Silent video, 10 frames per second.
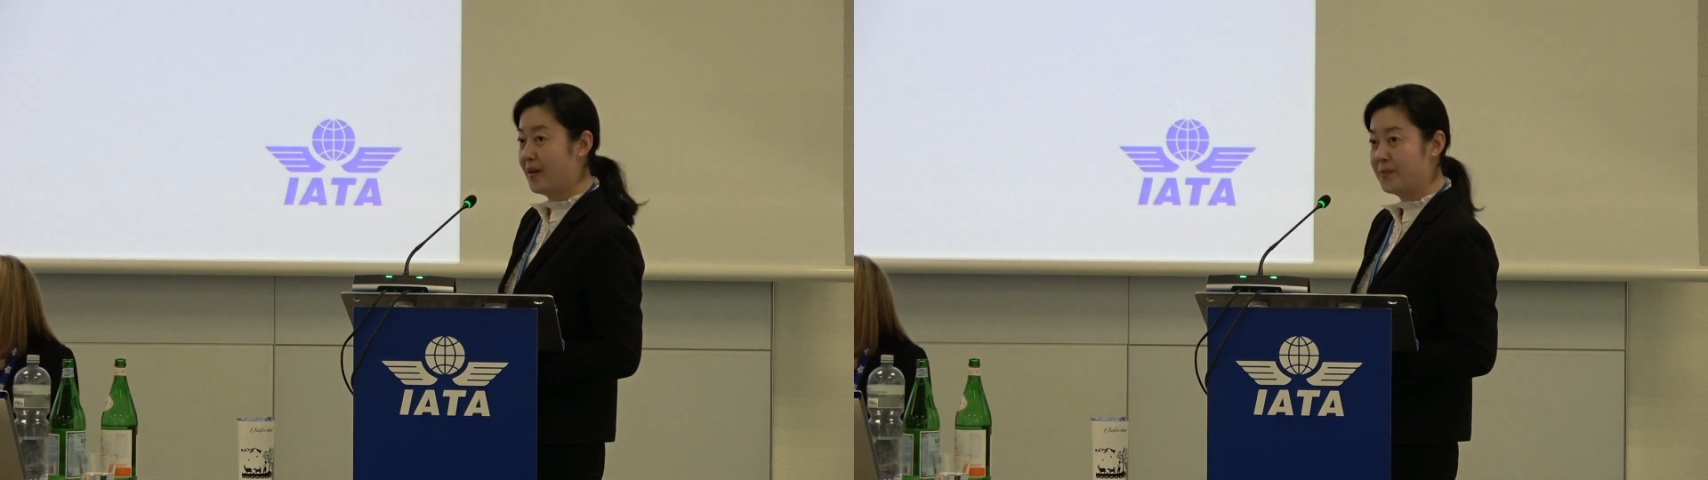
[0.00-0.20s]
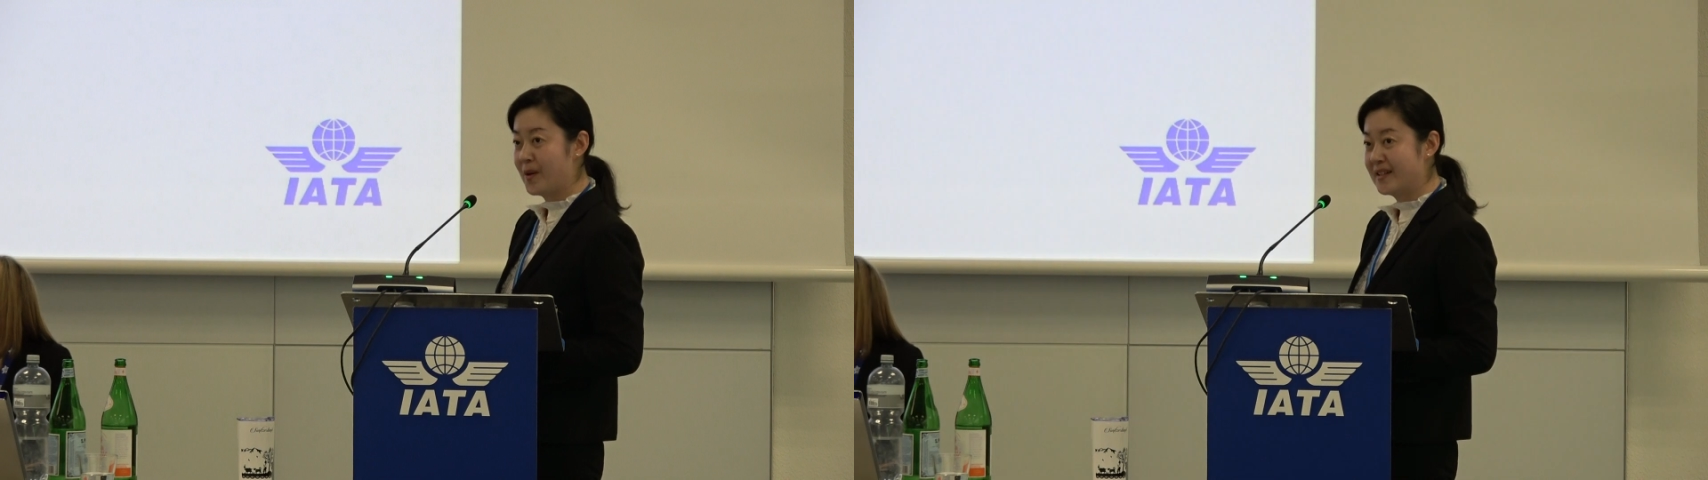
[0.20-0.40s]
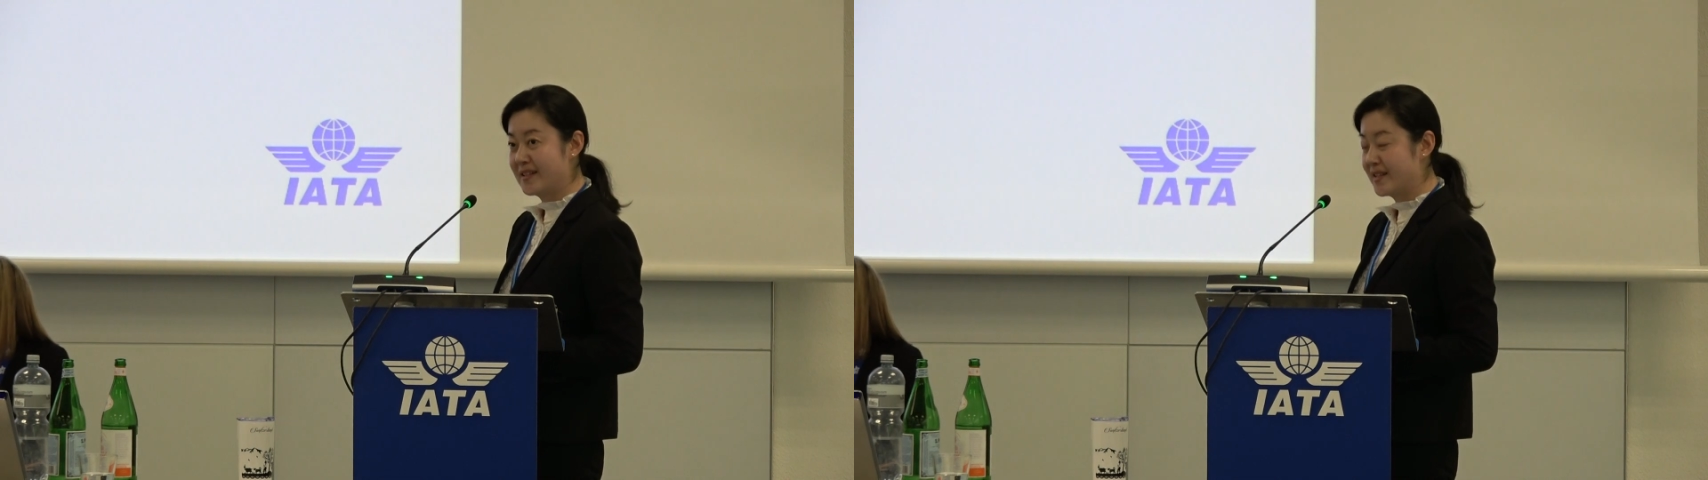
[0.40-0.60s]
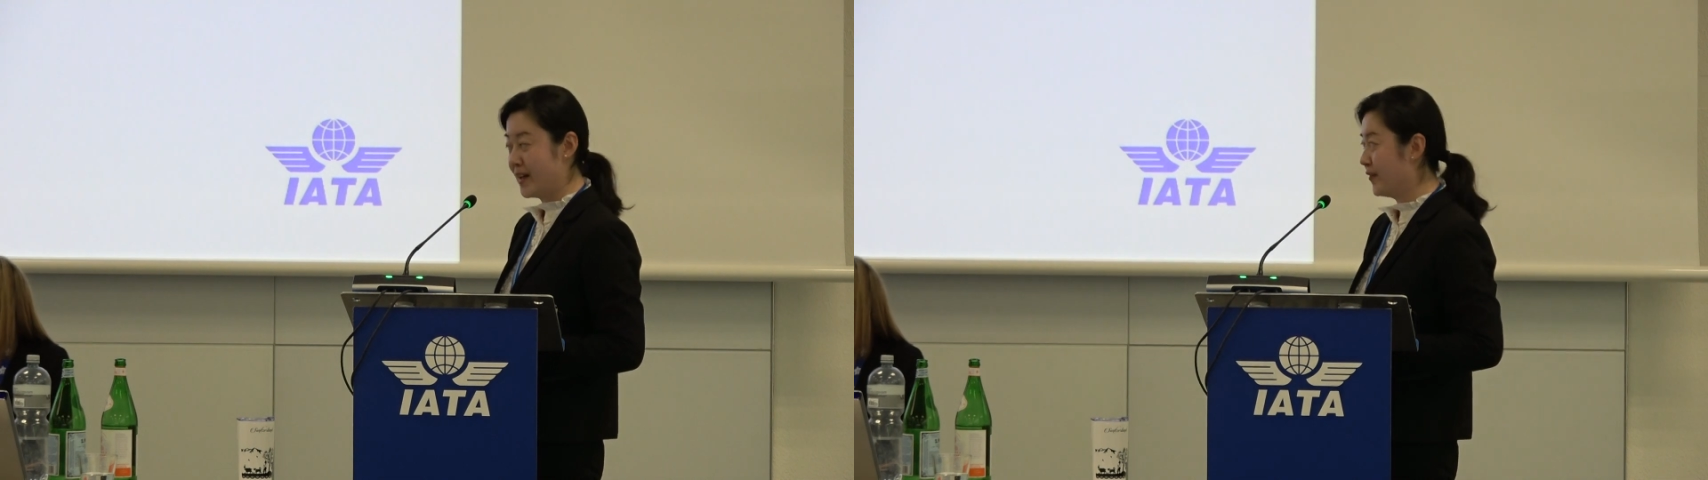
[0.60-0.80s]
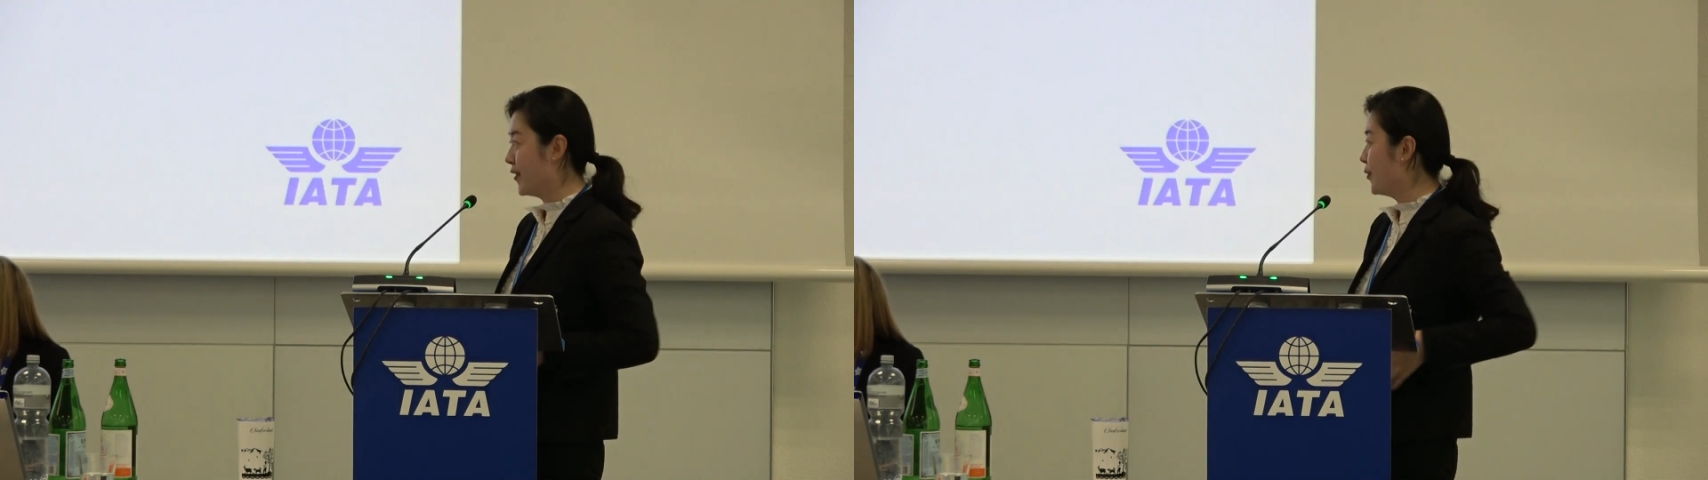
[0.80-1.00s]
Brandon
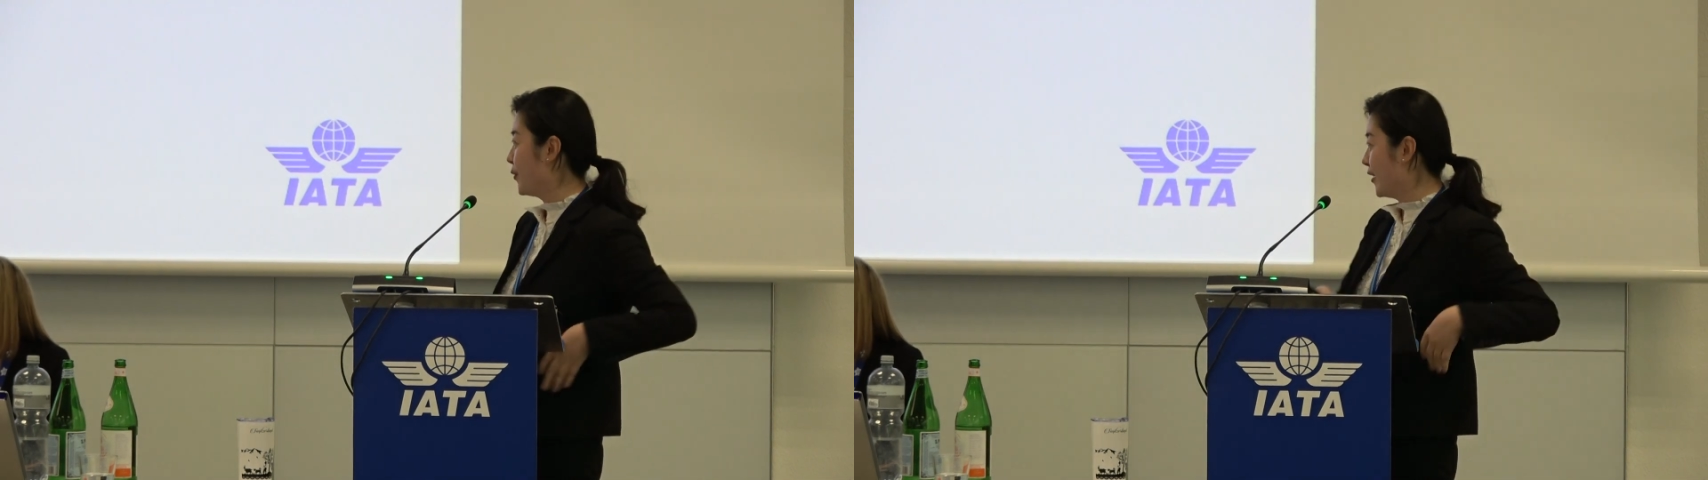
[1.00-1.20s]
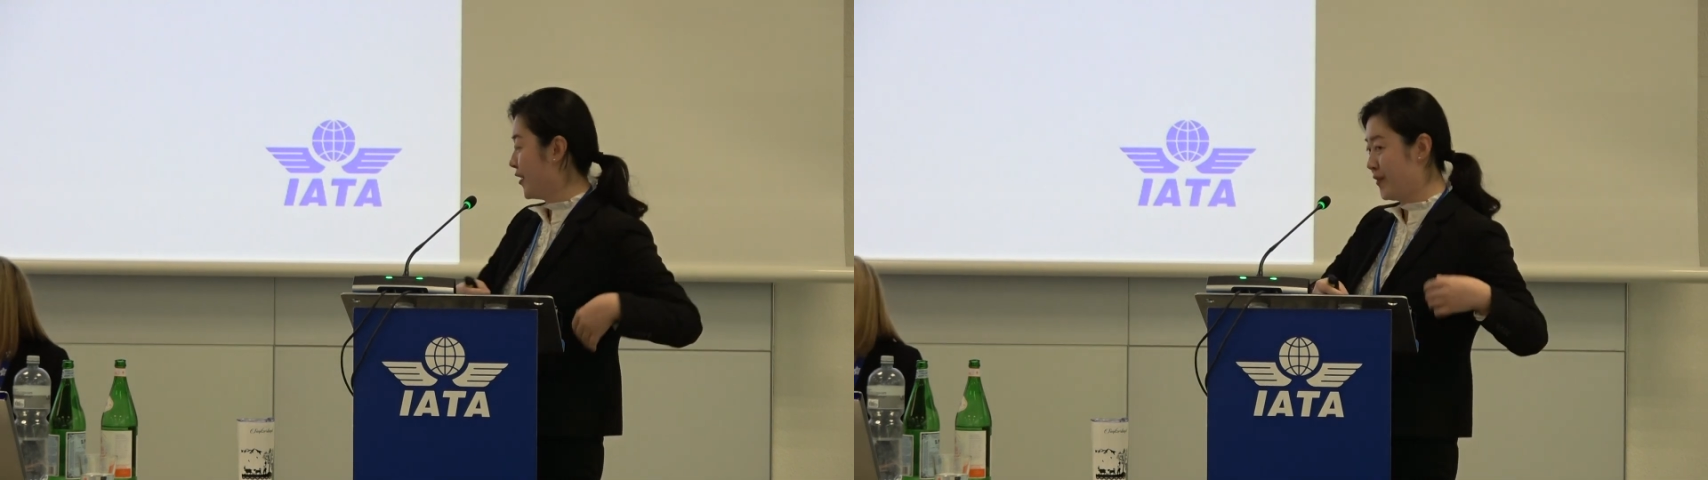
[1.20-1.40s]
Sullivan will give